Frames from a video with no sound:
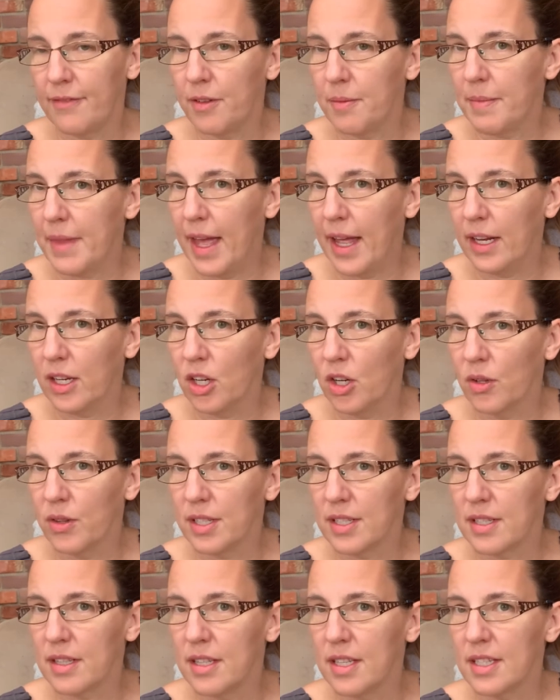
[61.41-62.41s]
from that,
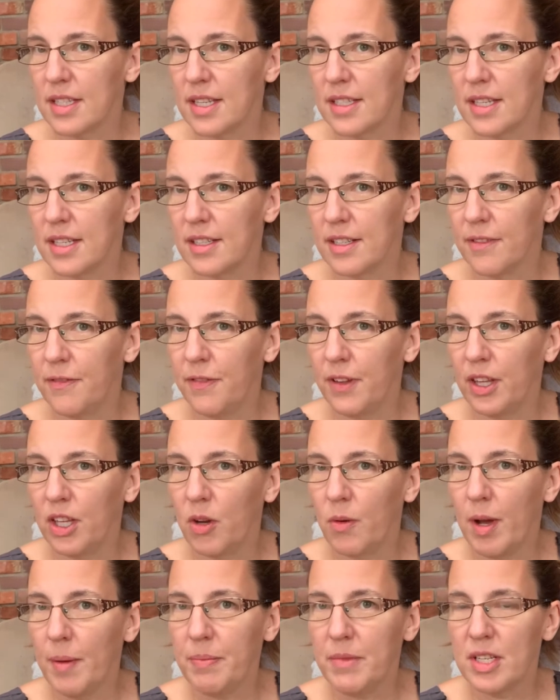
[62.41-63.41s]
this isn't to fill you up.